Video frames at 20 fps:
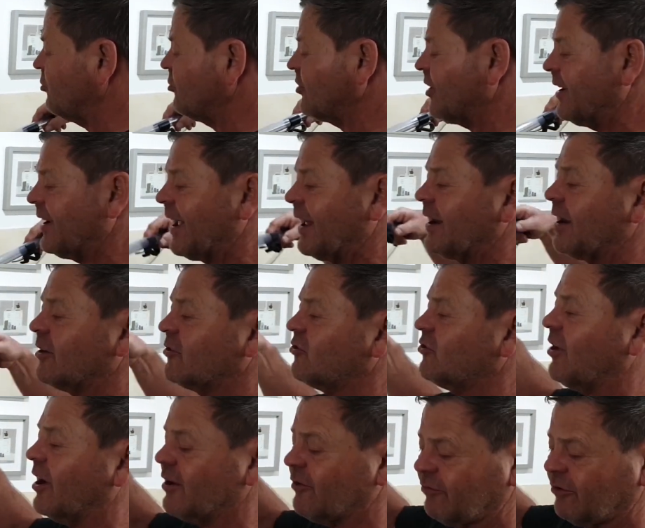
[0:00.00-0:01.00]
going to get our
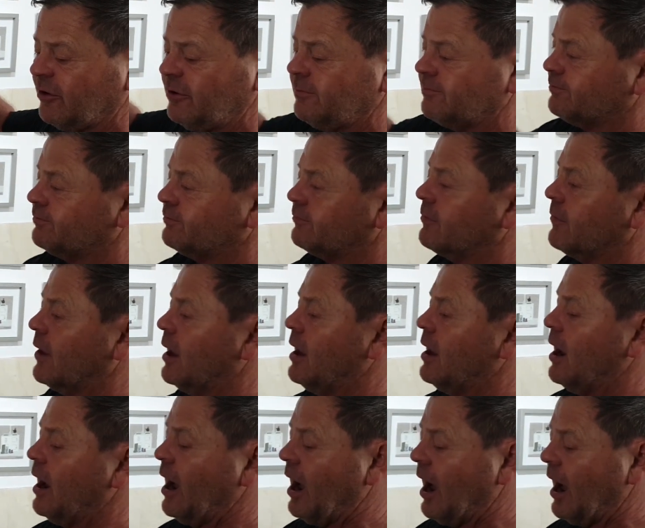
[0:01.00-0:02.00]
siphon
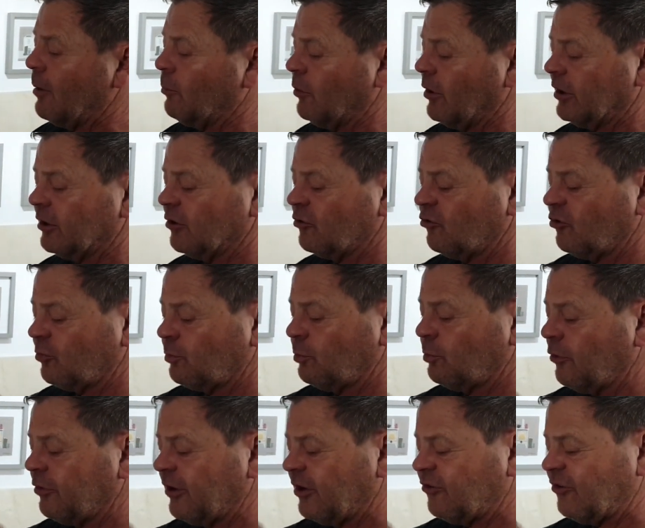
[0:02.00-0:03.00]
and we're going to just
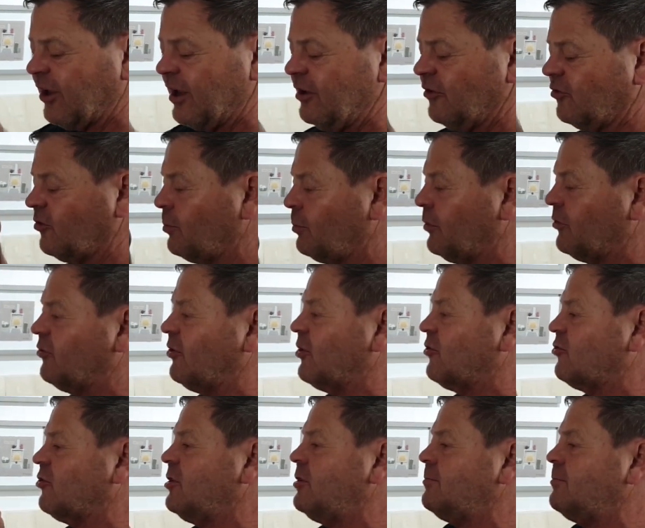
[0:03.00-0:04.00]
put this into
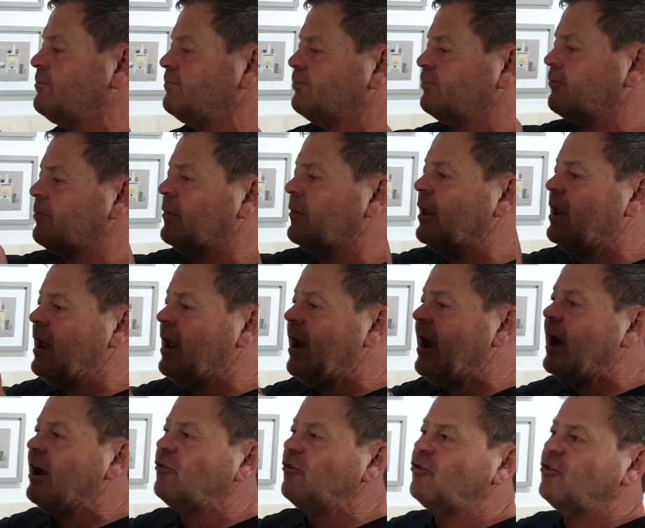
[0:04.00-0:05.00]
position.
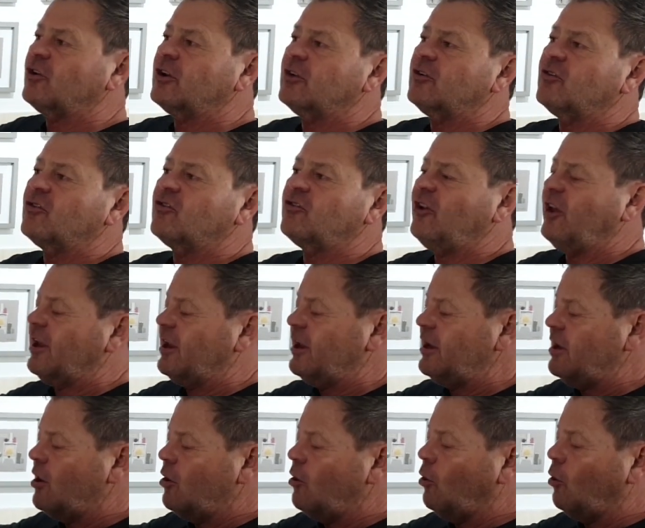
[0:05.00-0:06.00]
As you can
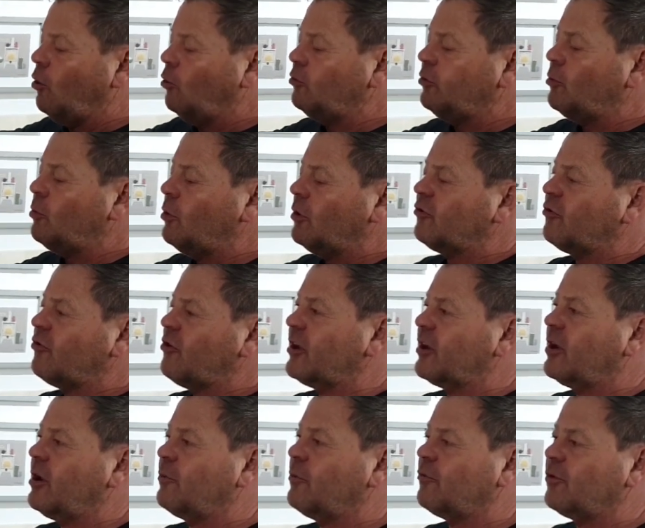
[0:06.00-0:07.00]
see, all the ones that
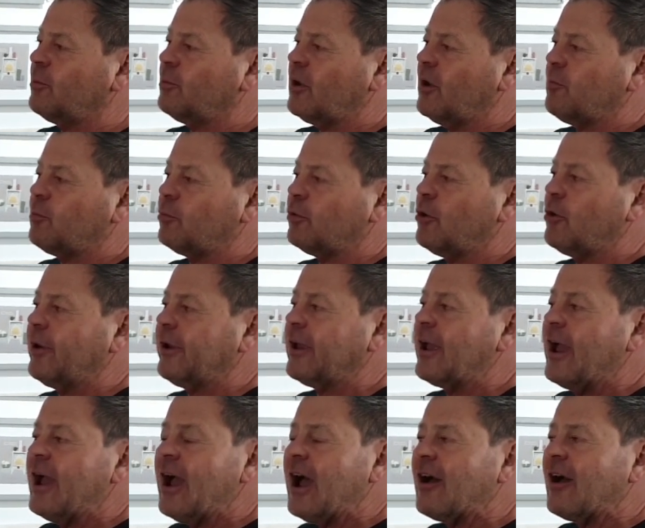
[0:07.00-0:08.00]
come from Love Brewing
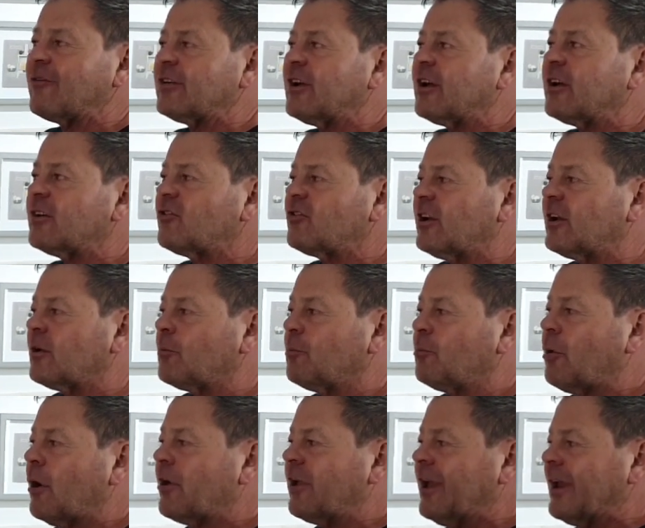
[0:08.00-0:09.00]
have a nice little
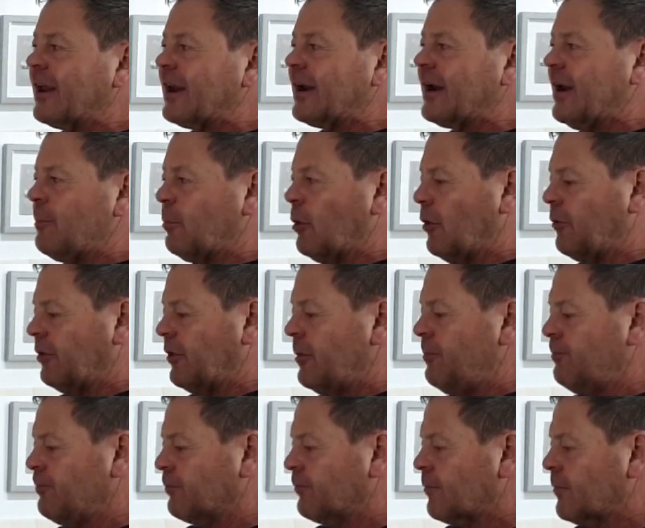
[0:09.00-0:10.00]
bucket clip on
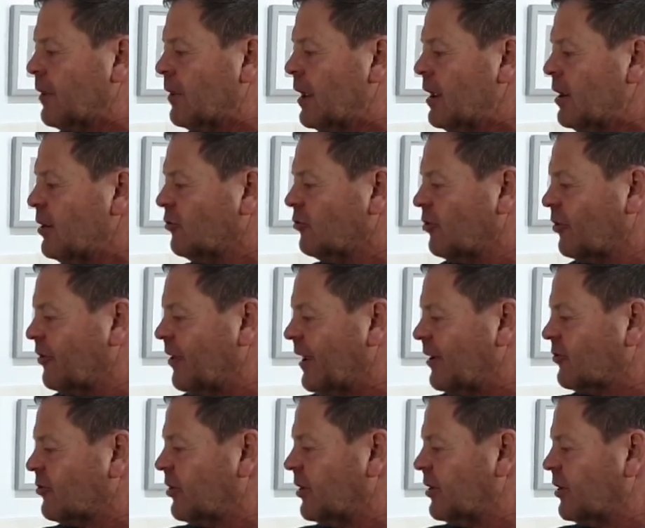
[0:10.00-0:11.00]
them. So
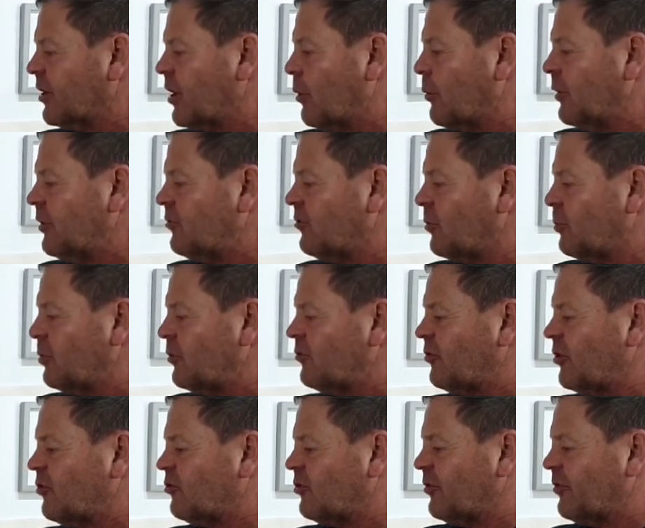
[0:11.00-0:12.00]
that's going to go into
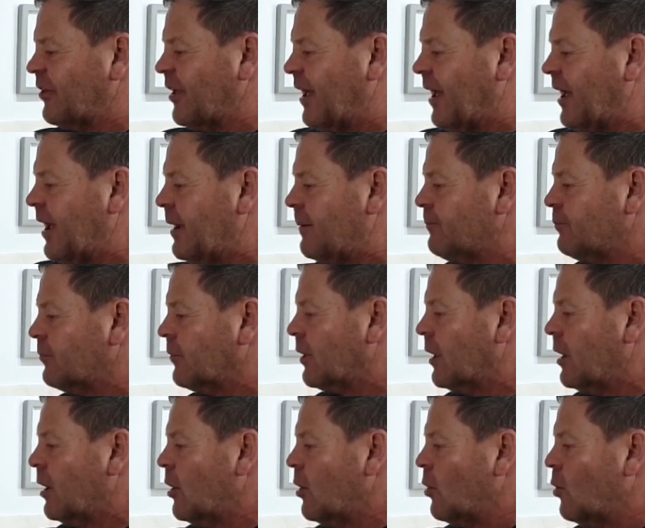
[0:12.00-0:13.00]
position there.
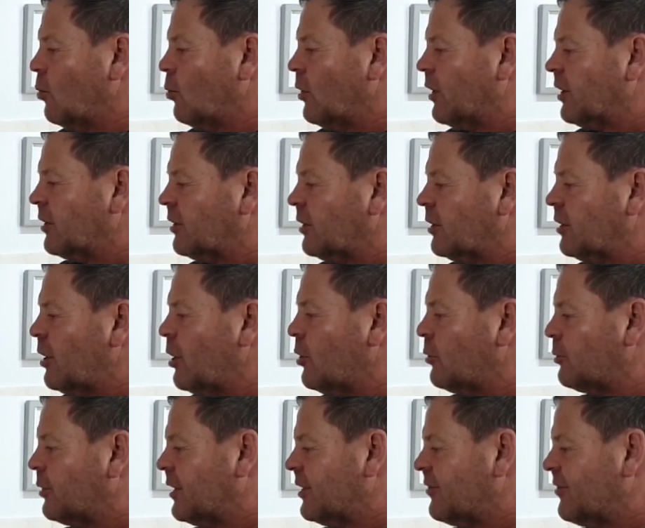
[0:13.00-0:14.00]
We're going to
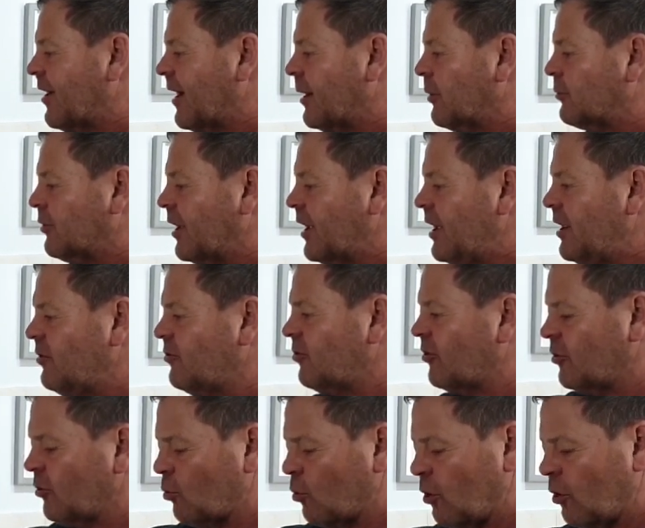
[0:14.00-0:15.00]
lower it down into
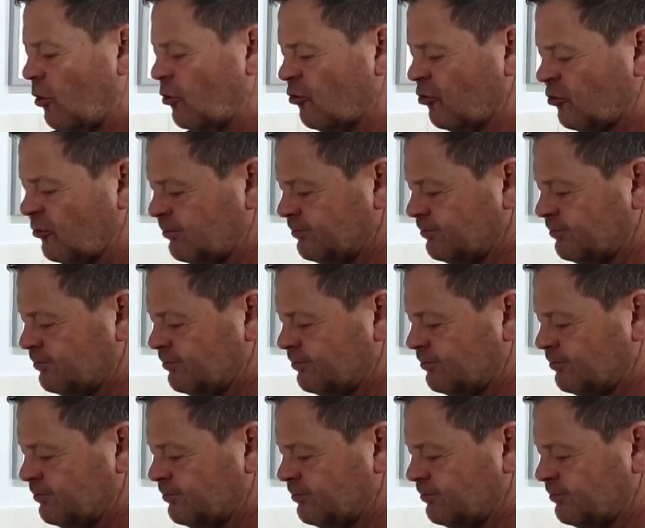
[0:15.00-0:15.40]
the wash.